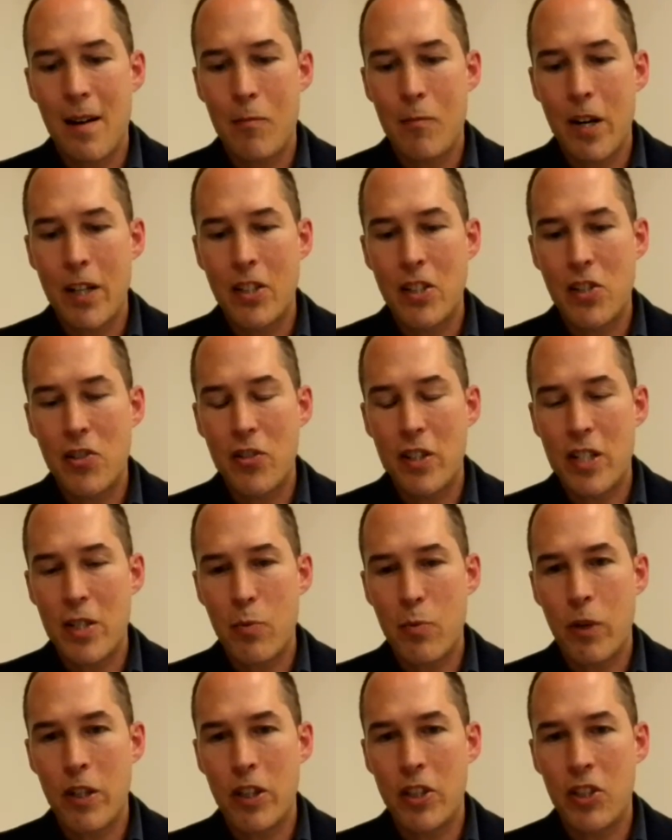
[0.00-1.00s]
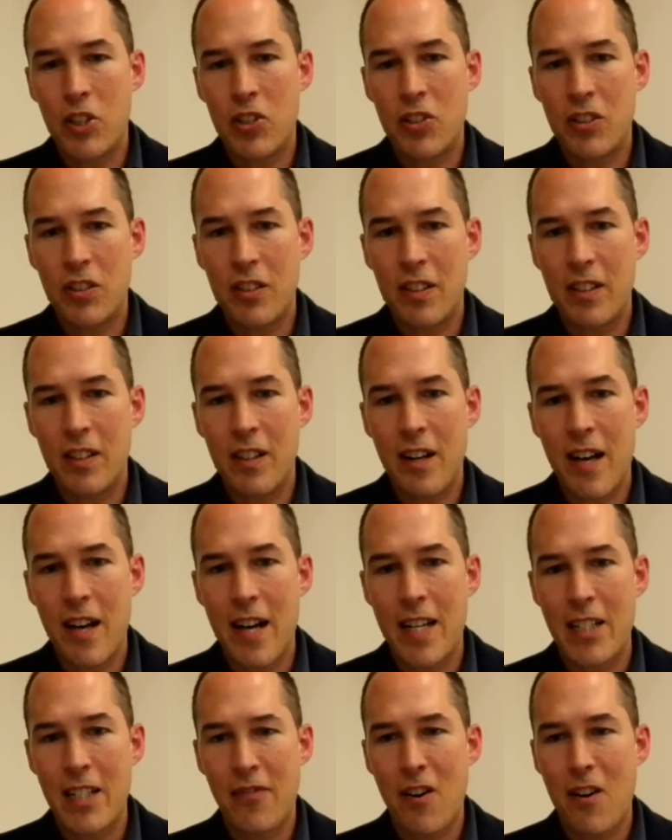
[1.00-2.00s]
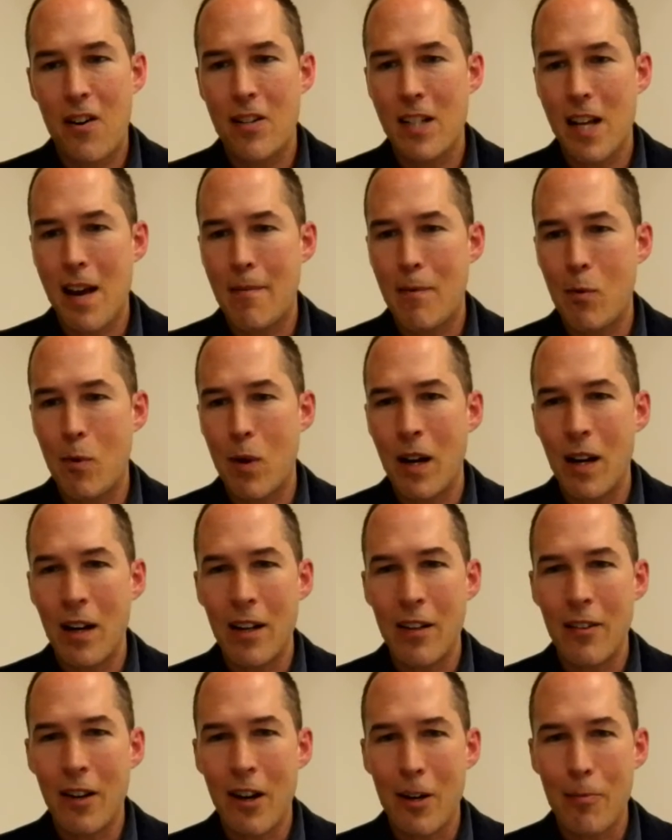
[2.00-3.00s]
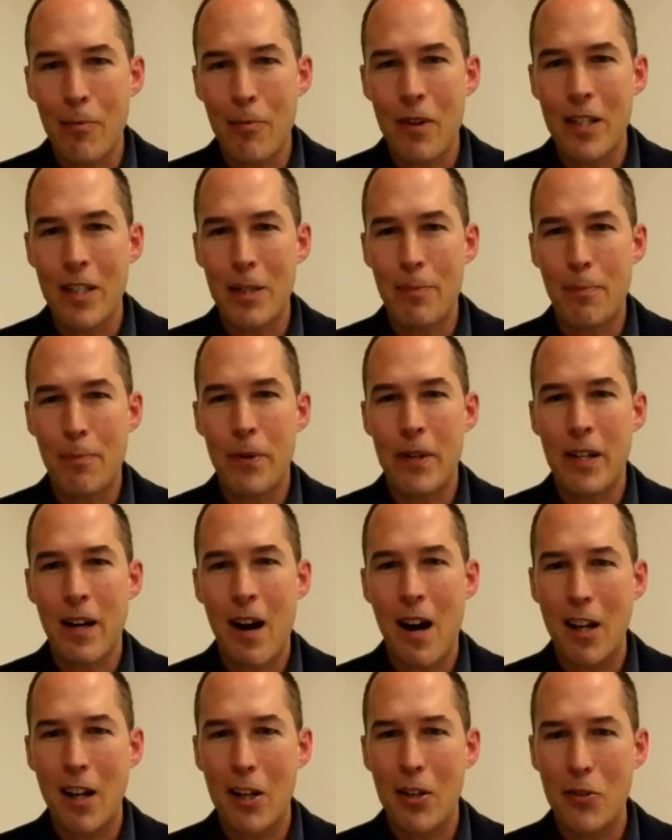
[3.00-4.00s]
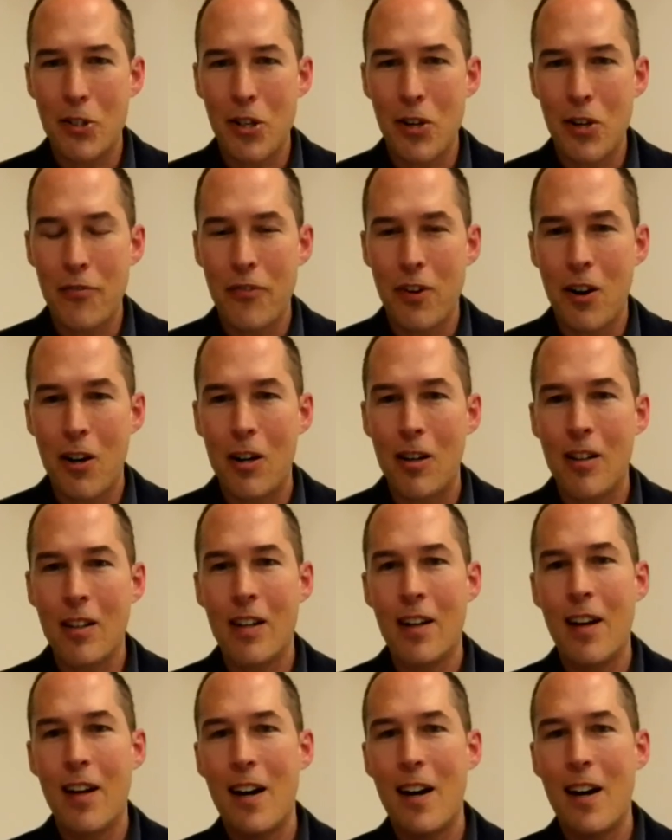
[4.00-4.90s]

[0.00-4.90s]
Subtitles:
registries, which, as far as I'm aware, it's pretty hollow so far.